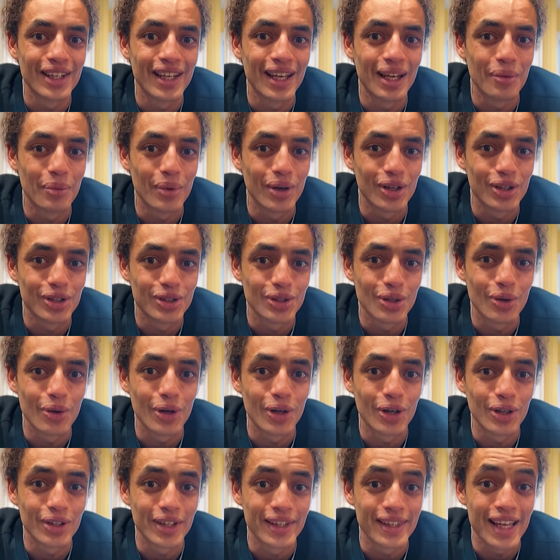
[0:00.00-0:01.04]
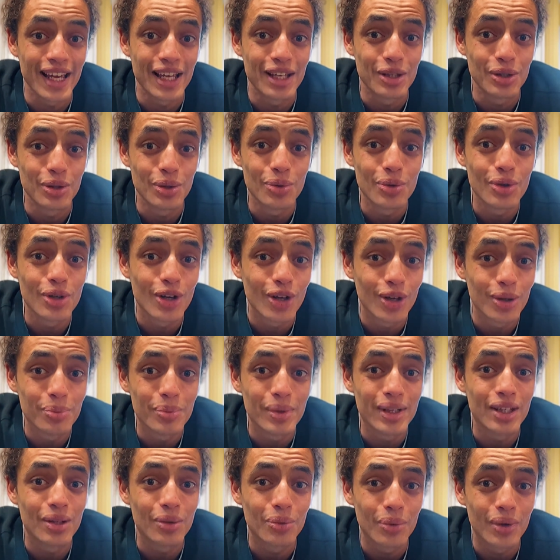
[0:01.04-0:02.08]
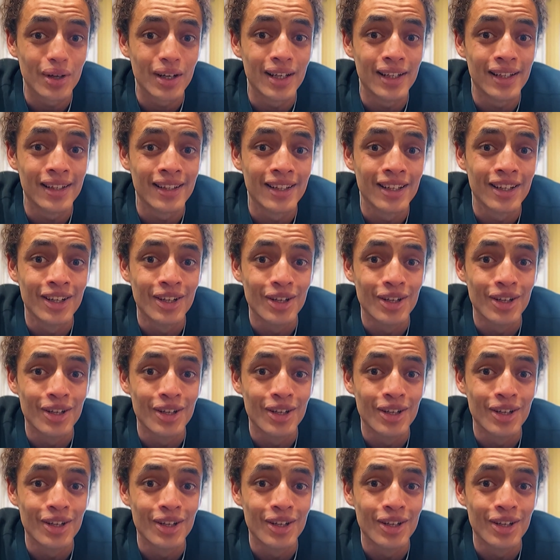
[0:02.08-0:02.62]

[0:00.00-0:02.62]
And we're so early that you could be the one